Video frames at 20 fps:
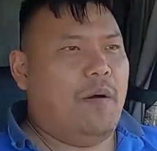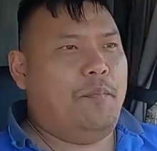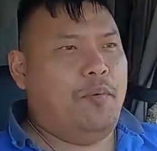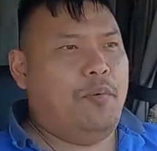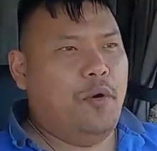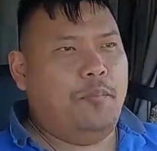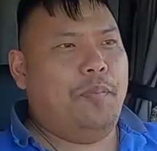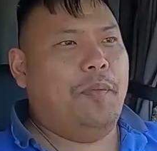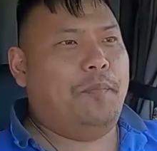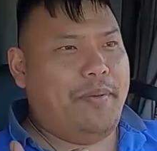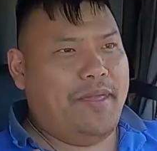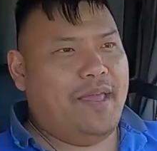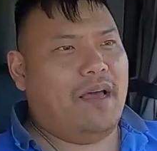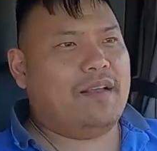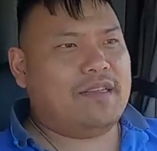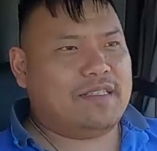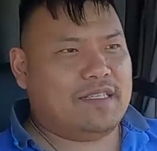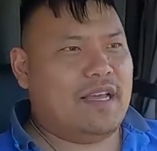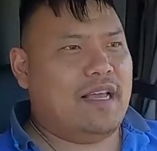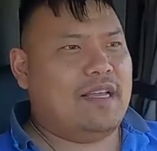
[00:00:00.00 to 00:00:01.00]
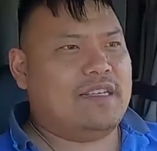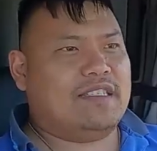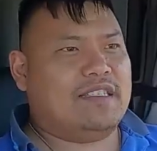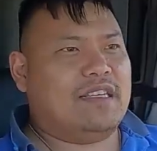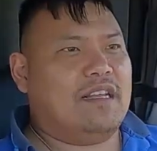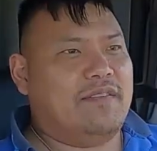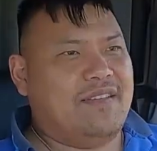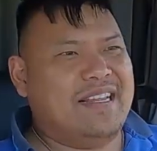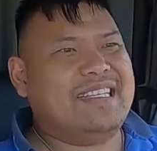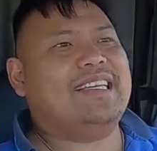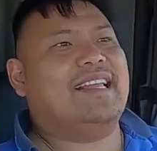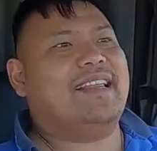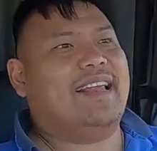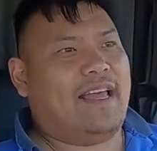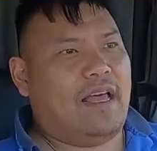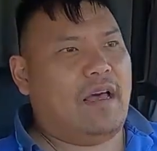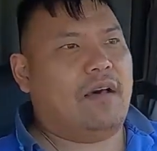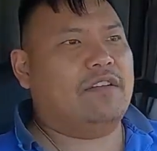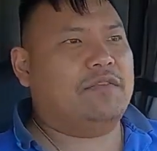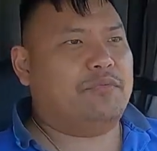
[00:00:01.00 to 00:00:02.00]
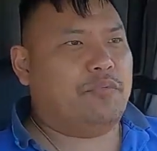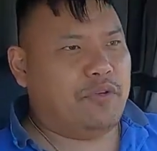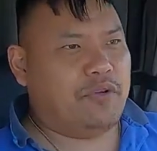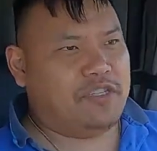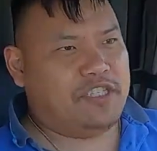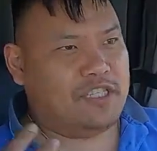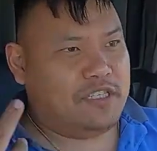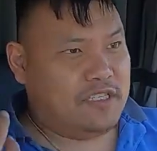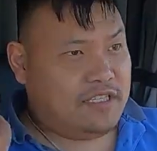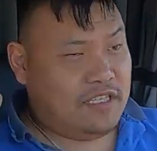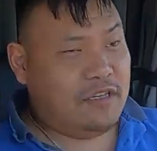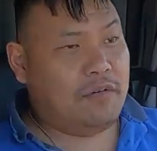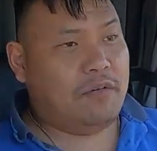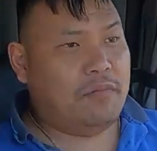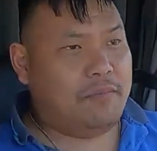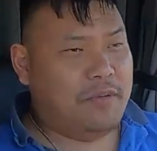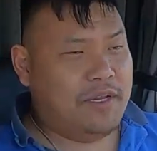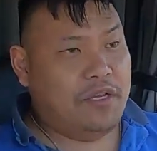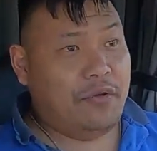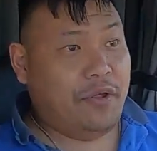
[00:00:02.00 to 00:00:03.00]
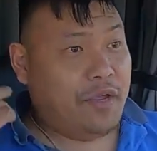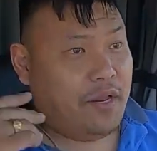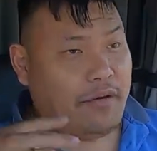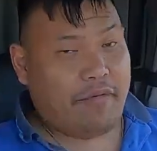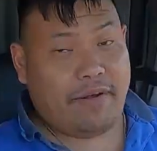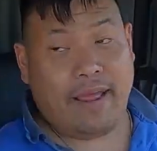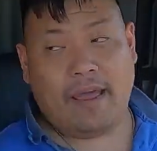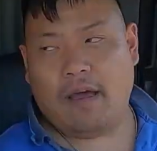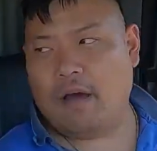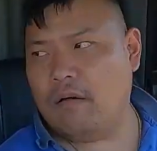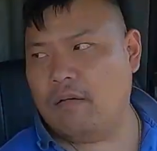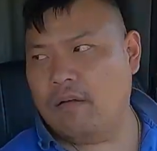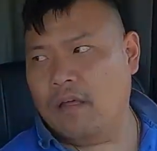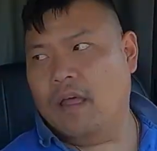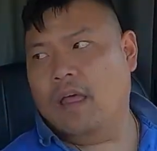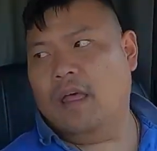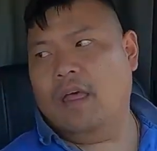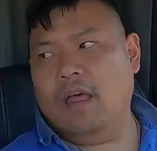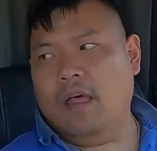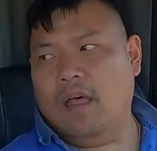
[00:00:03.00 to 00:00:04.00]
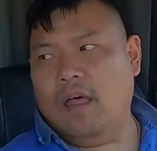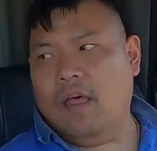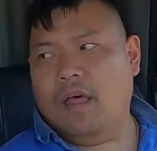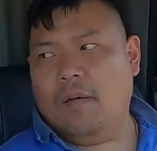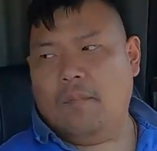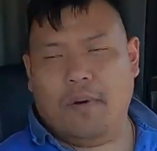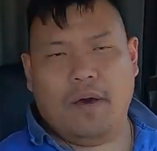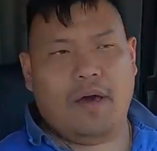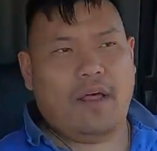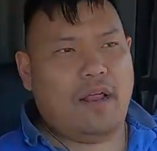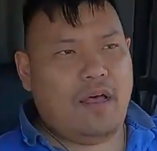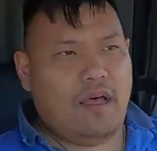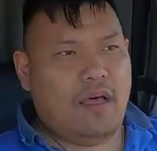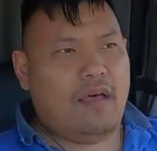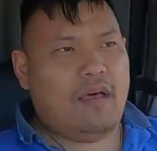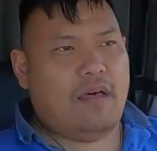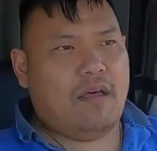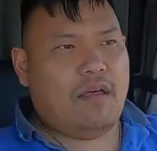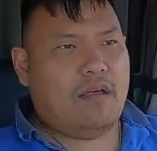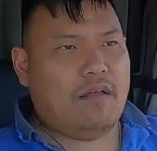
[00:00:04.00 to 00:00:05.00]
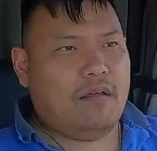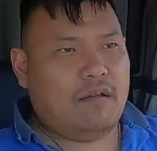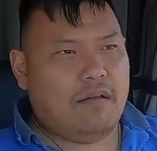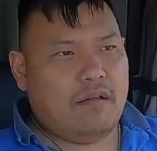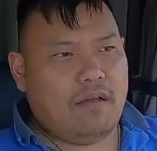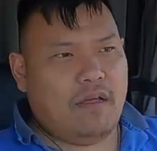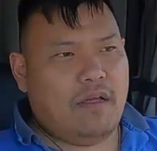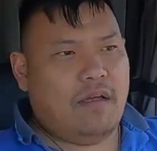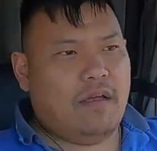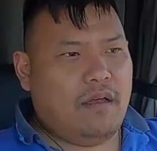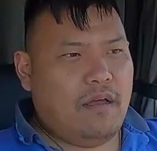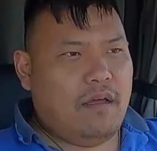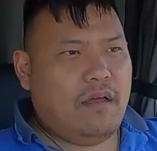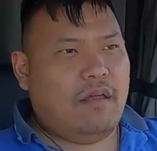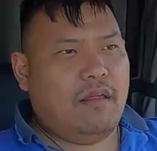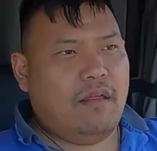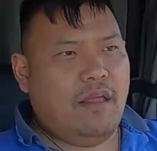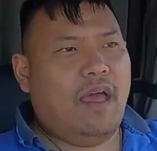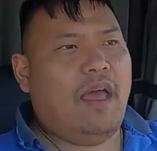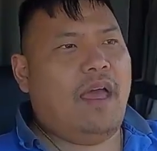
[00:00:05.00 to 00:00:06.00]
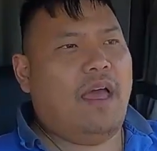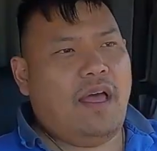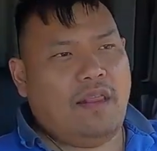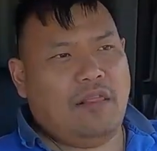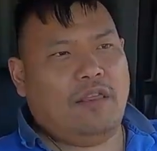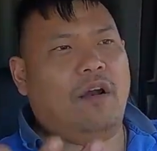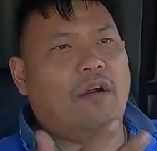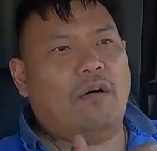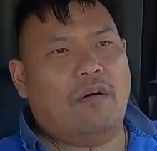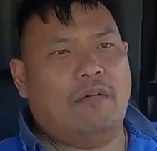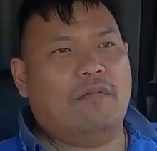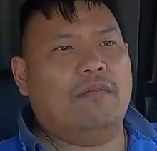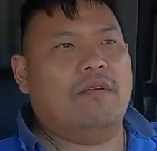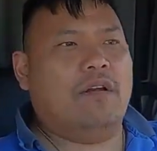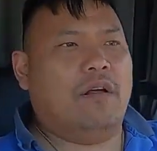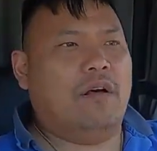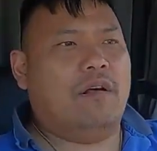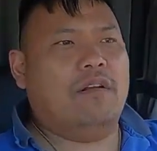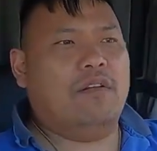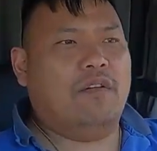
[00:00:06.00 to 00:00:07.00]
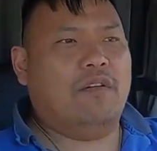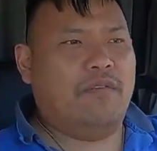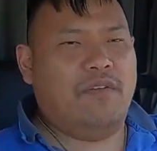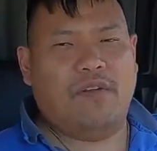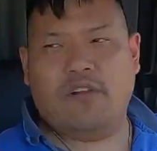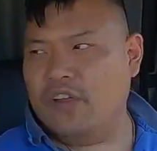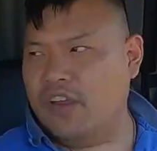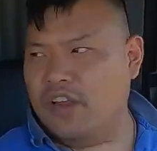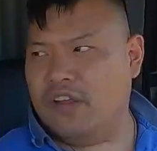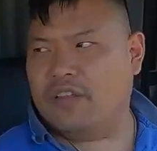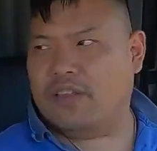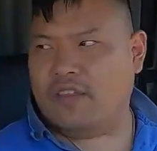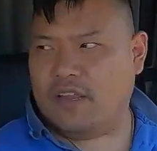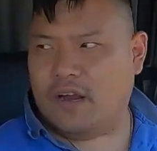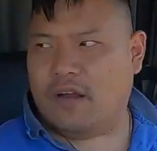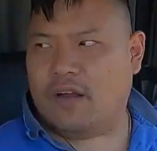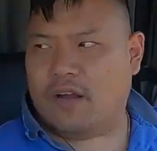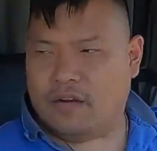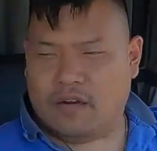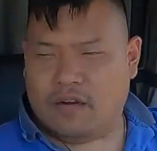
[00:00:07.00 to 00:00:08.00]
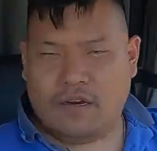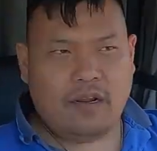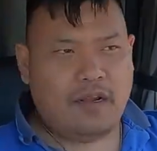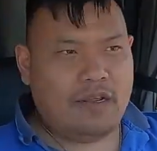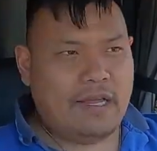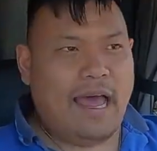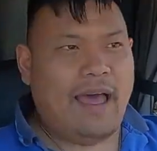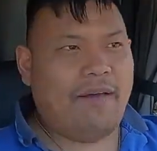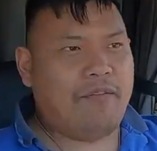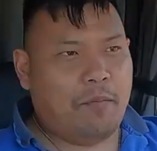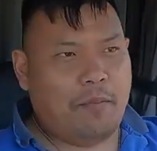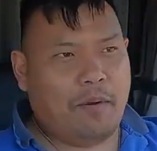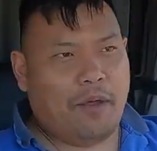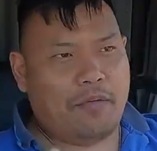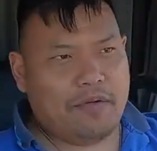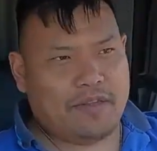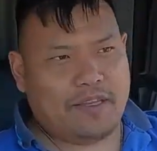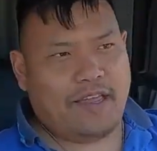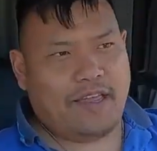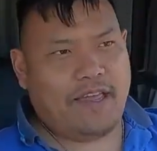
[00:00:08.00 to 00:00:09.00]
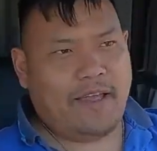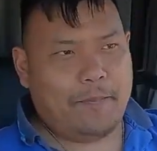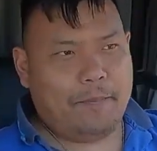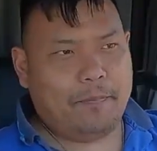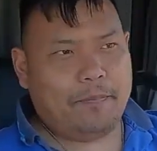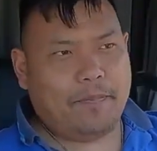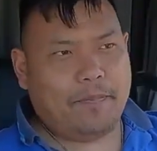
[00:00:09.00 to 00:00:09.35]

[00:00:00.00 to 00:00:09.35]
poop and pee outside instead of inside the house, but she still will be doing it now. But yeah, I throw, you know, a little video here and there. You know, I have no problem with that.